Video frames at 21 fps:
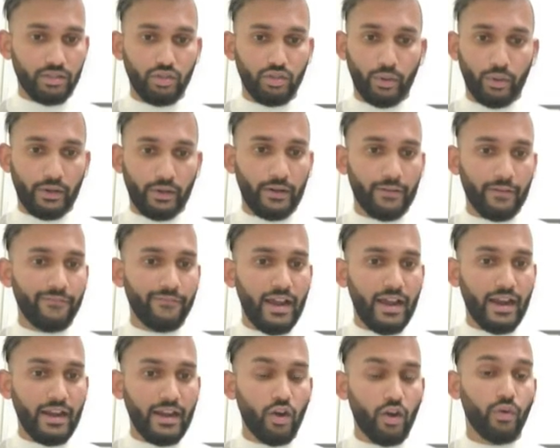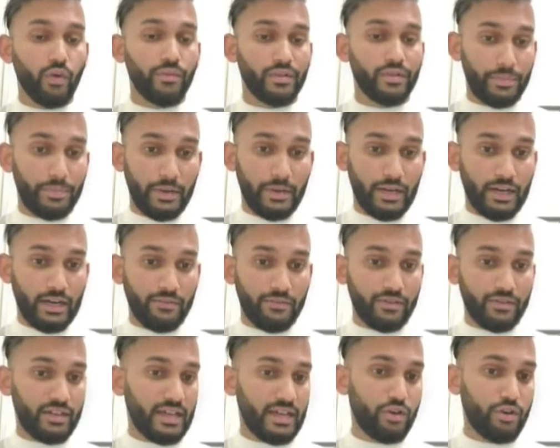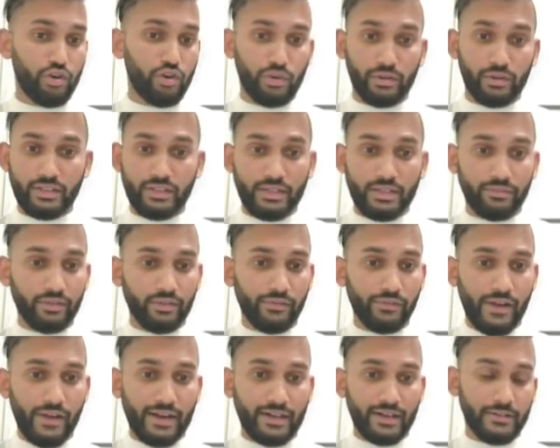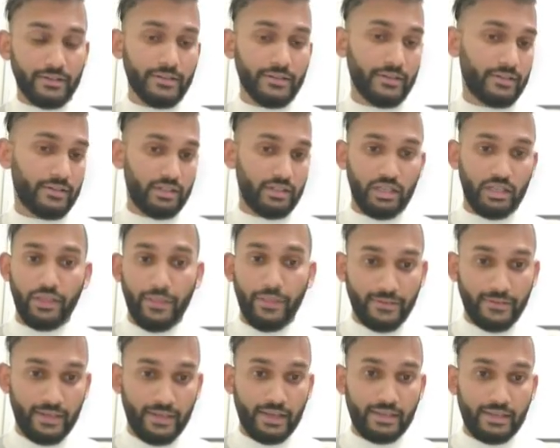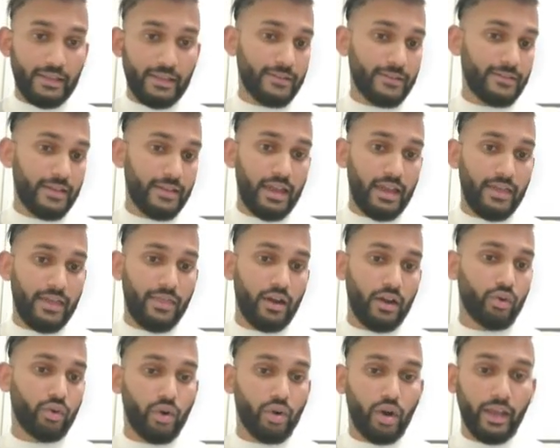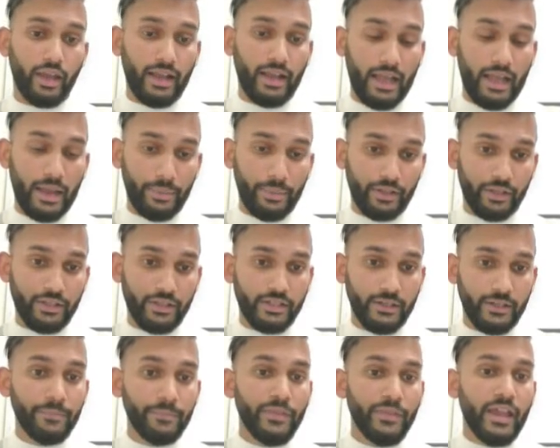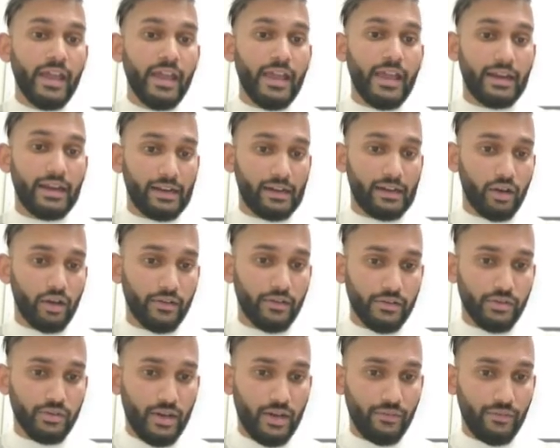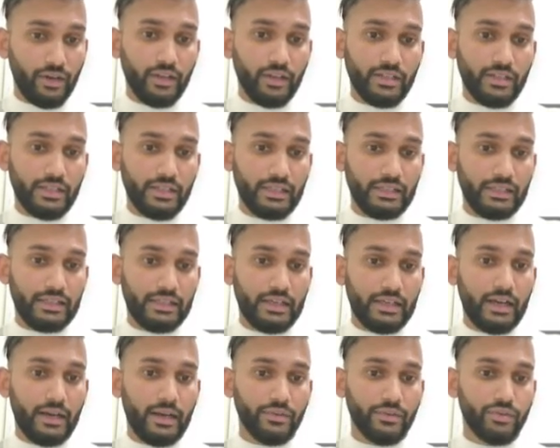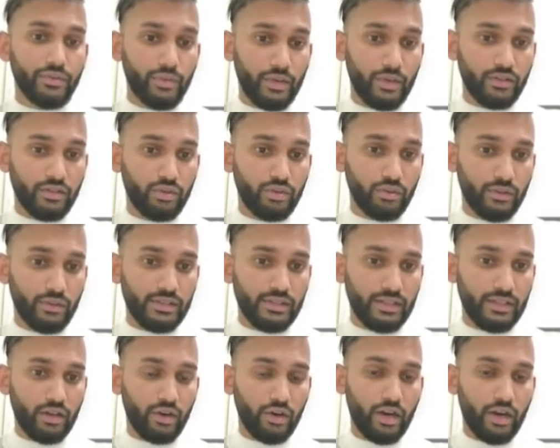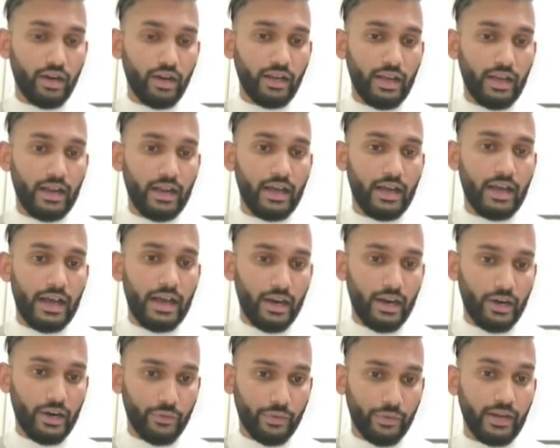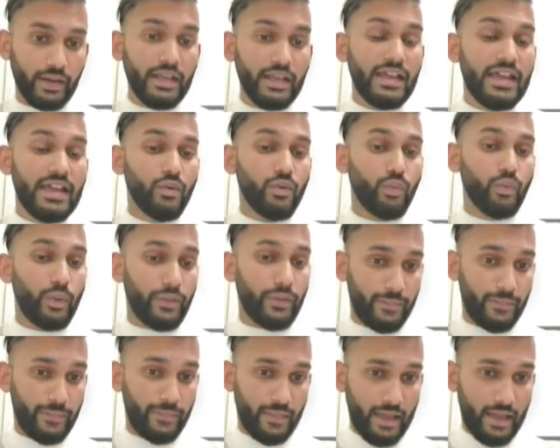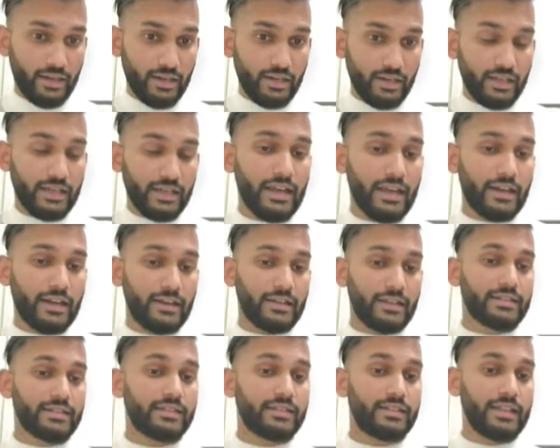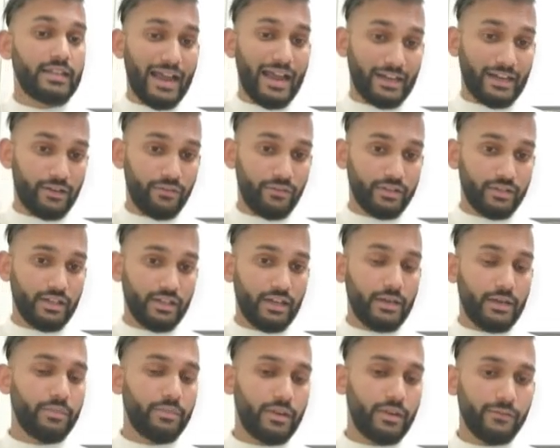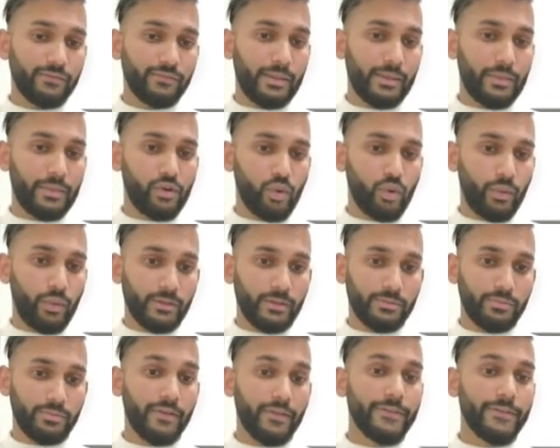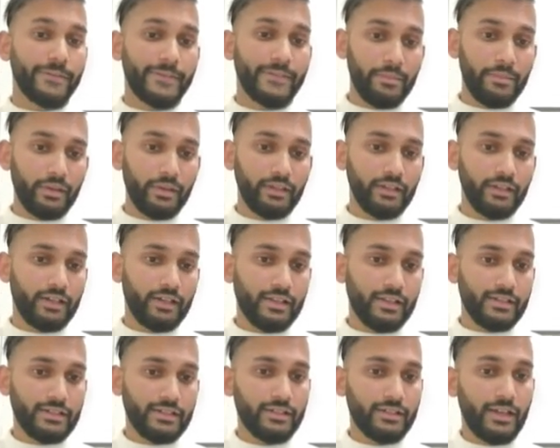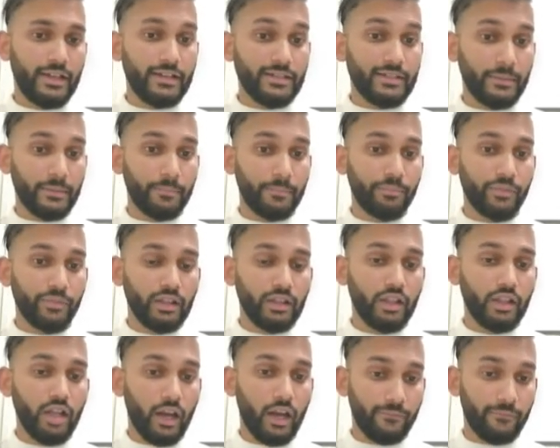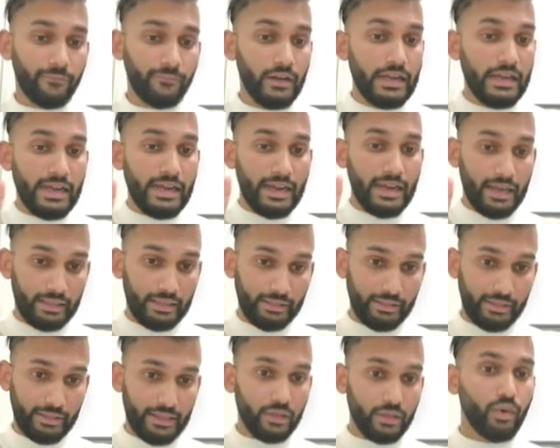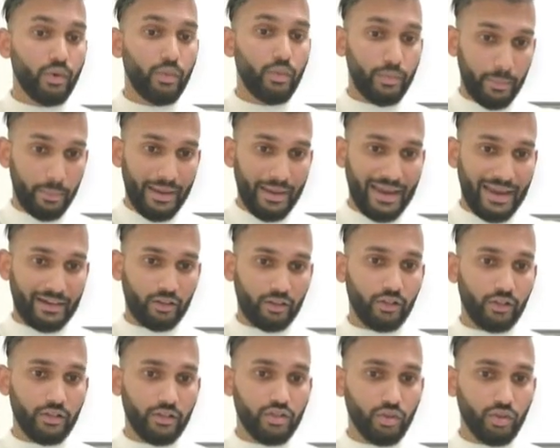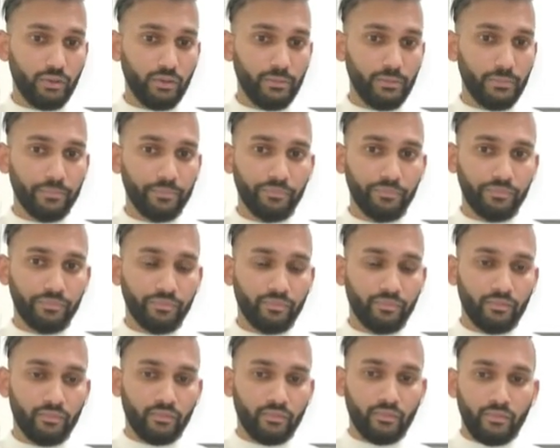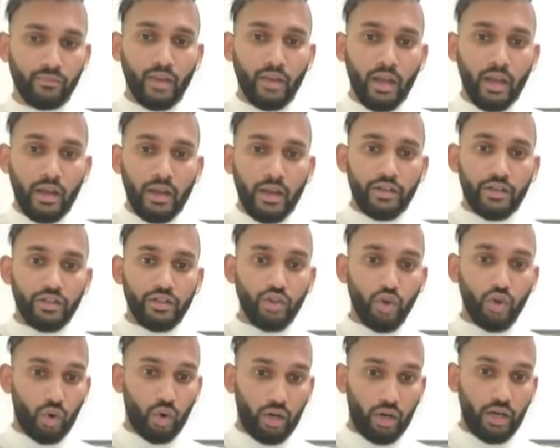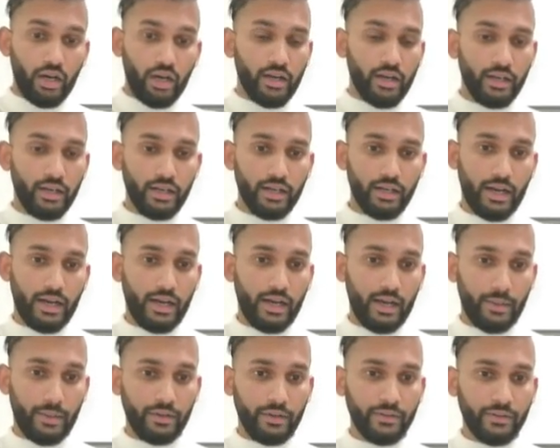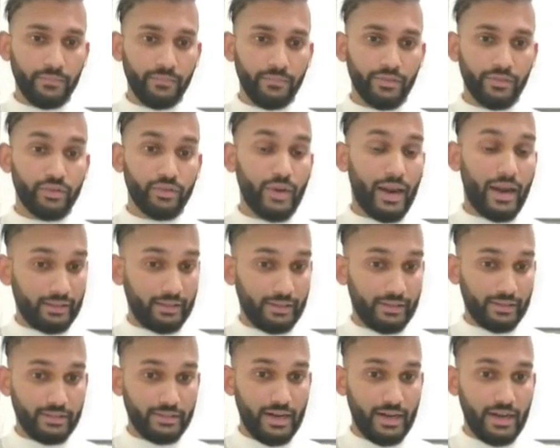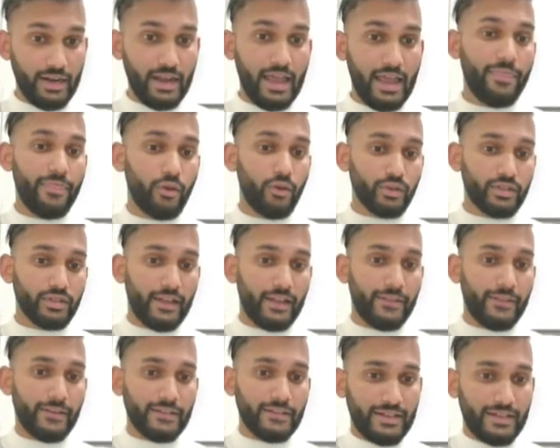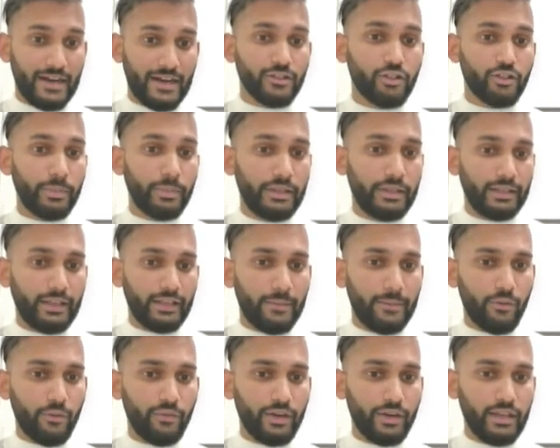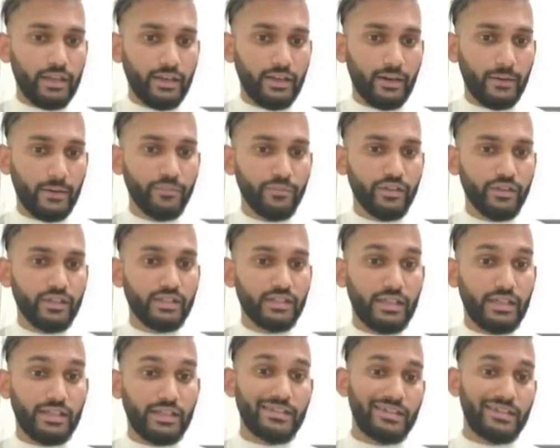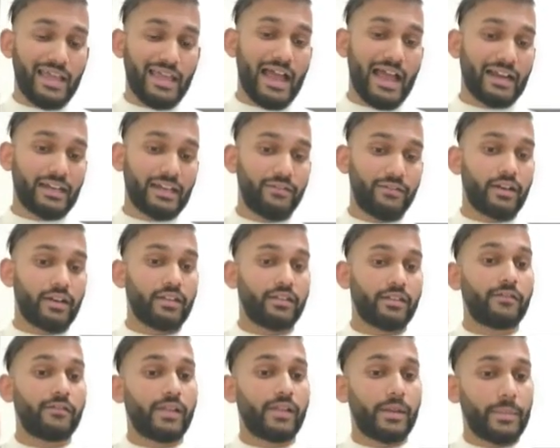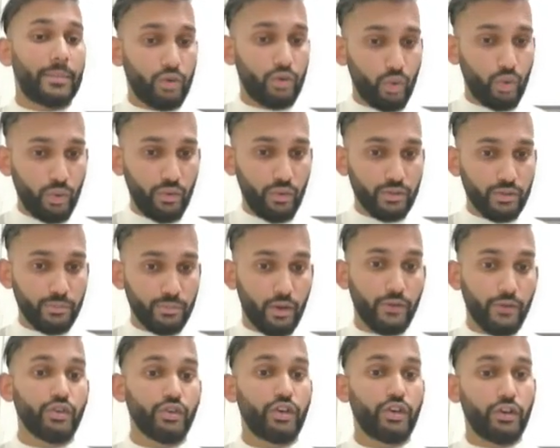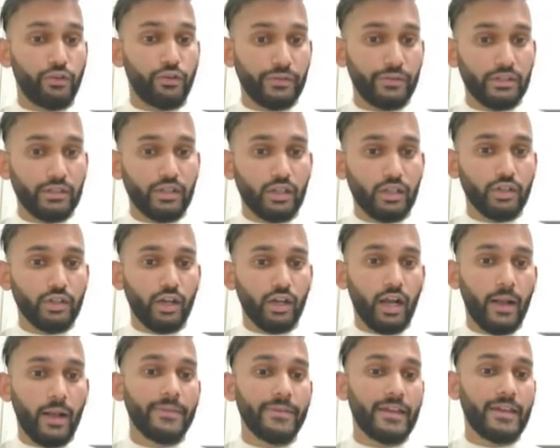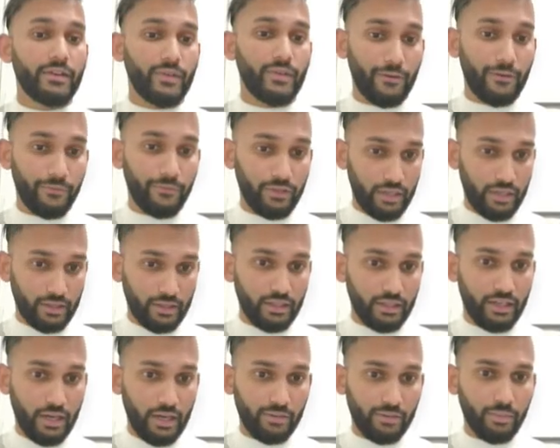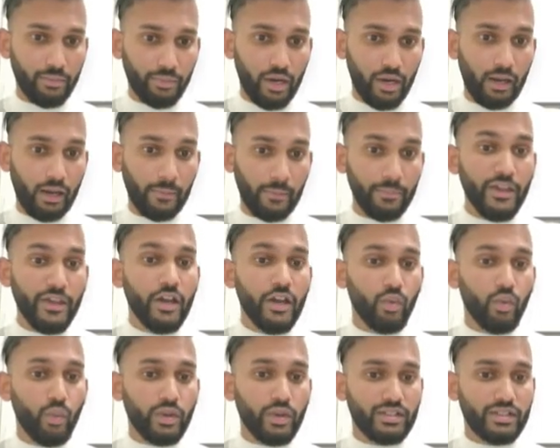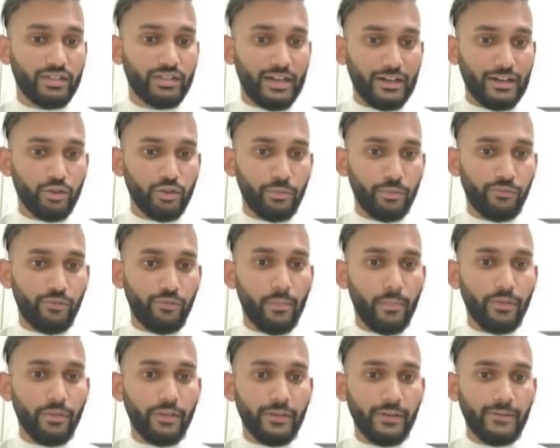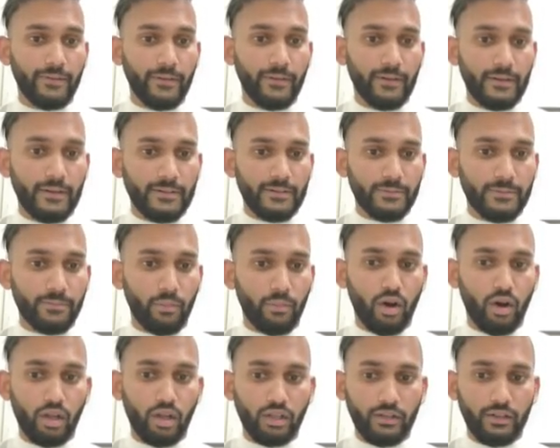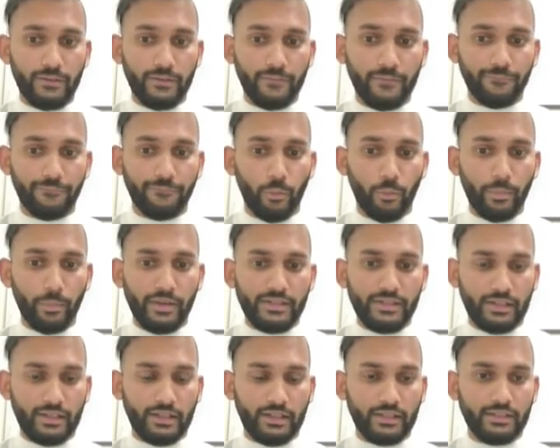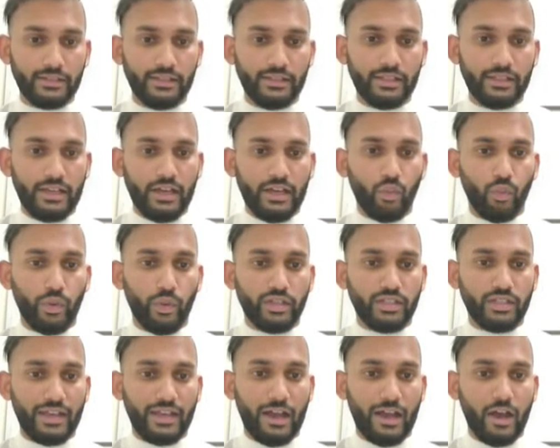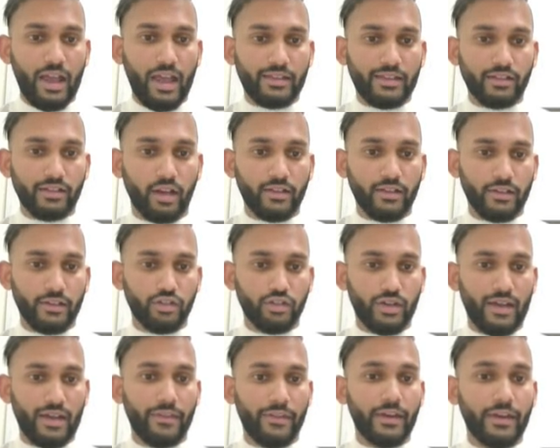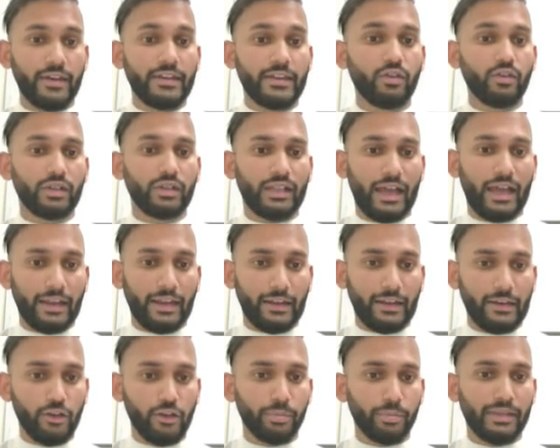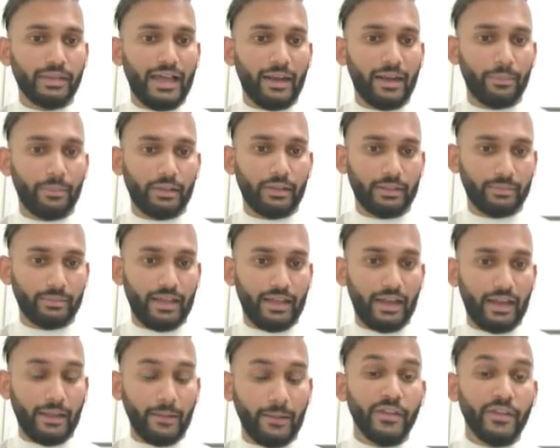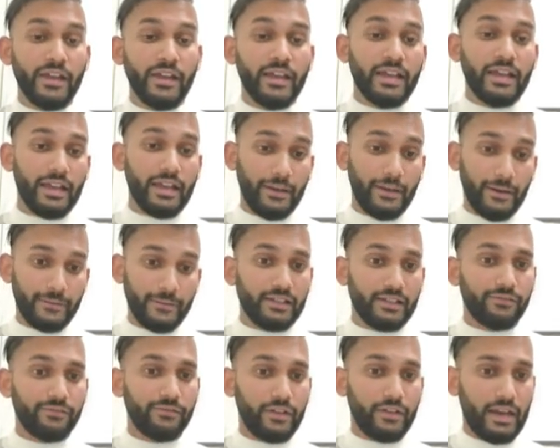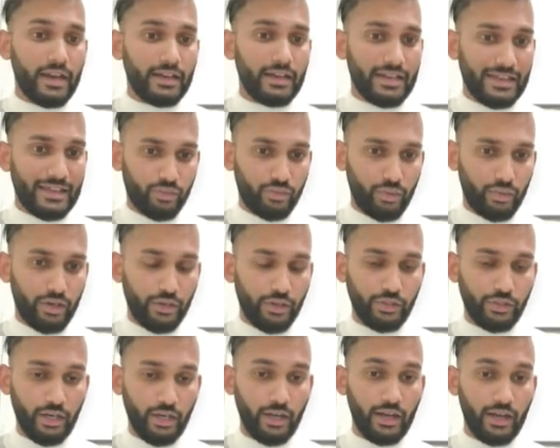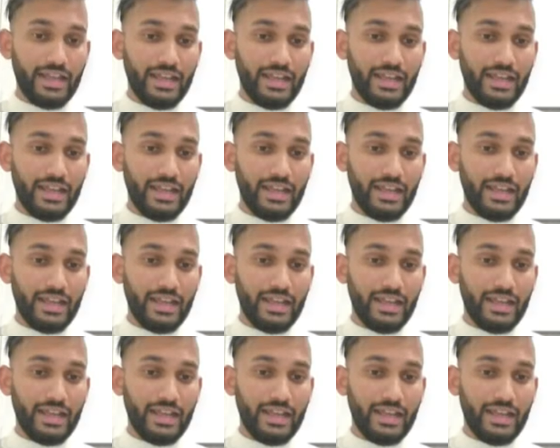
totally fine over the period of the time due to the several factors, so in this case, let's say the chronic hypertension, it can cause us to have initial stress to this coronary artery. With that, it activates the inflammatory response. Simultaneously, there is a lot of LDL, the bad cholesterol, your triglyceride, and those kind of things starts to building up over here. Since it's activated the inflammatory response, your neutrophils also comes and try to take the care of the problem, which starts to form these small foamy cells, which now has caused us to have the new lining, new plaque buildup lining. In itself, it has reduced it,